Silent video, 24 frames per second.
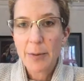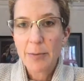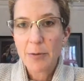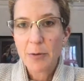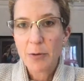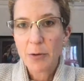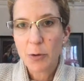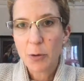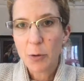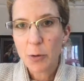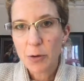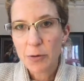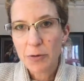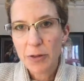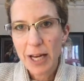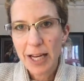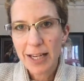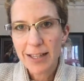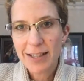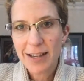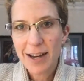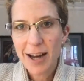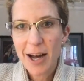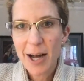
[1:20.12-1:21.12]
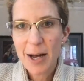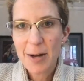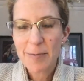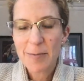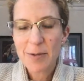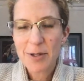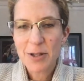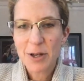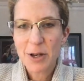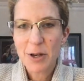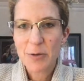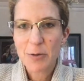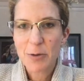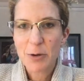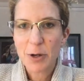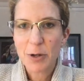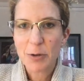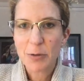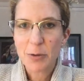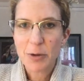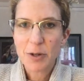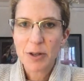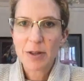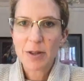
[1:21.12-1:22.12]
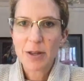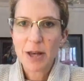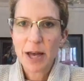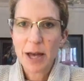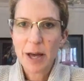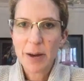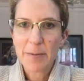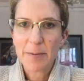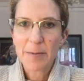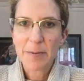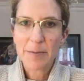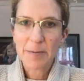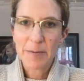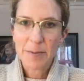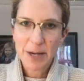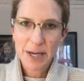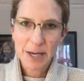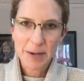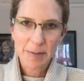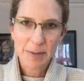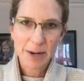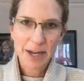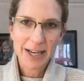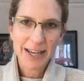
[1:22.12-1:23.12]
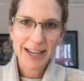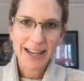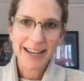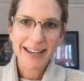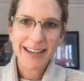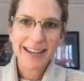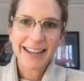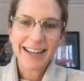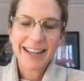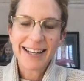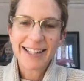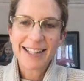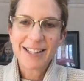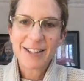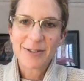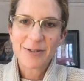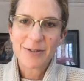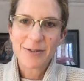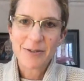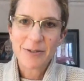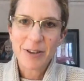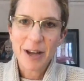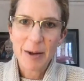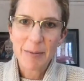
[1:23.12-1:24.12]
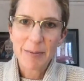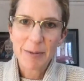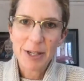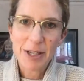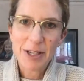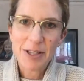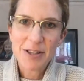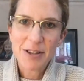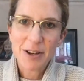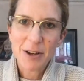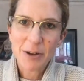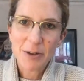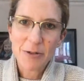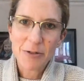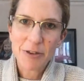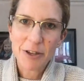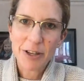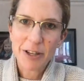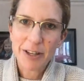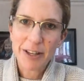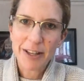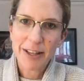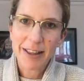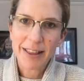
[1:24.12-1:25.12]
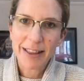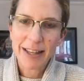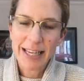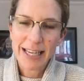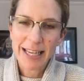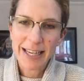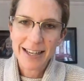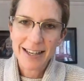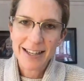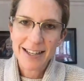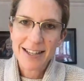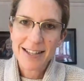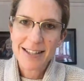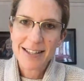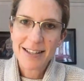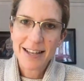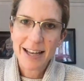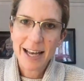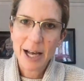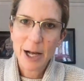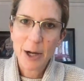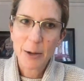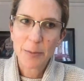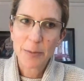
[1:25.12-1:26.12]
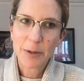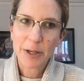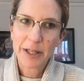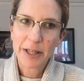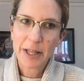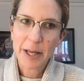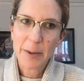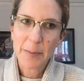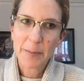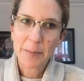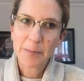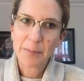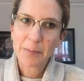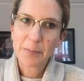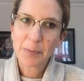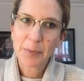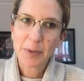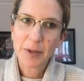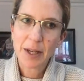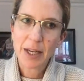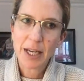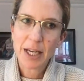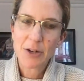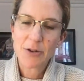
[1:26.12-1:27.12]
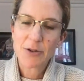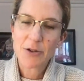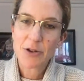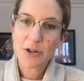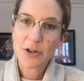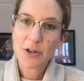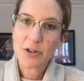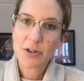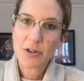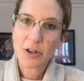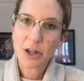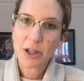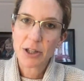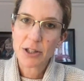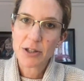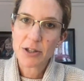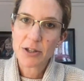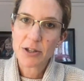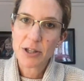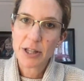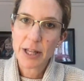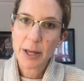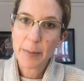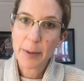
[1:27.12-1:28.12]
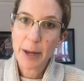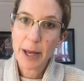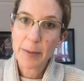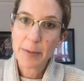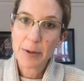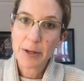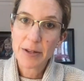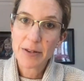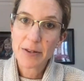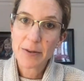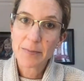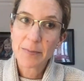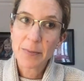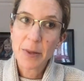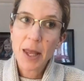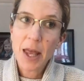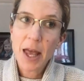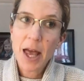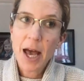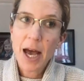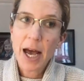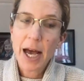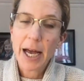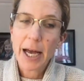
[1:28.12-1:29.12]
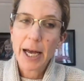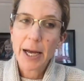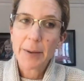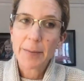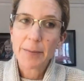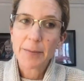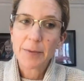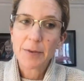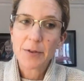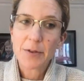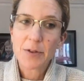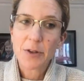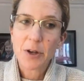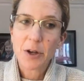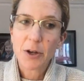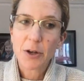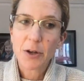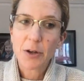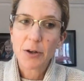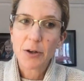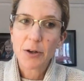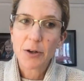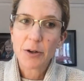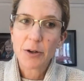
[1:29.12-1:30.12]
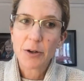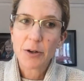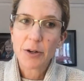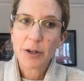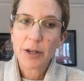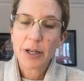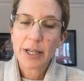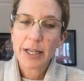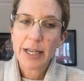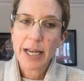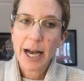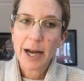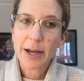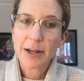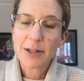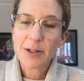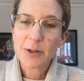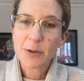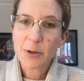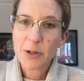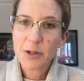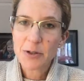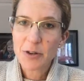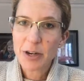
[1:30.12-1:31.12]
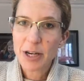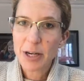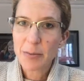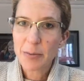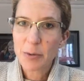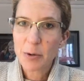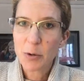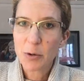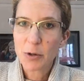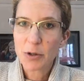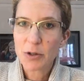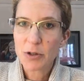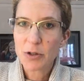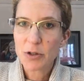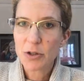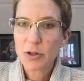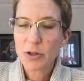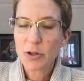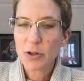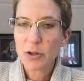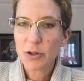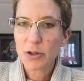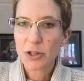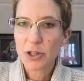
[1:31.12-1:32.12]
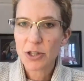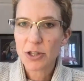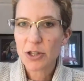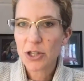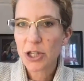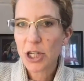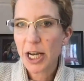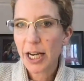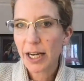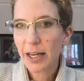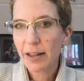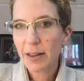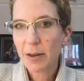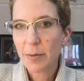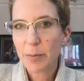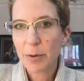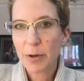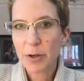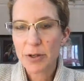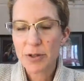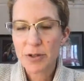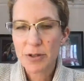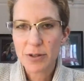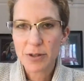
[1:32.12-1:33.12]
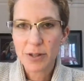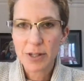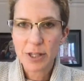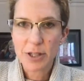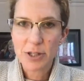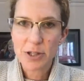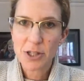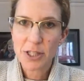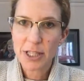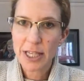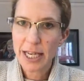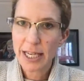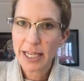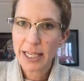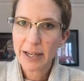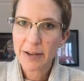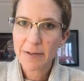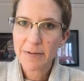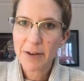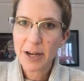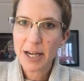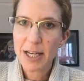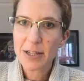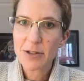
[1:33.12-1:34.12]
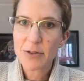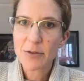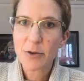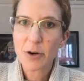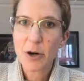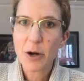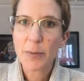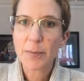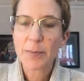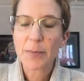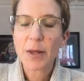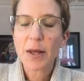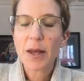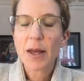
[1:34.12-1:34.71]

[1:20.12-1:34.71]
for all of that time. So I've worked with many different families over the years, helping them introduce solids to their babies. So yeah, it's always really important to just check the person that you're taking advice from,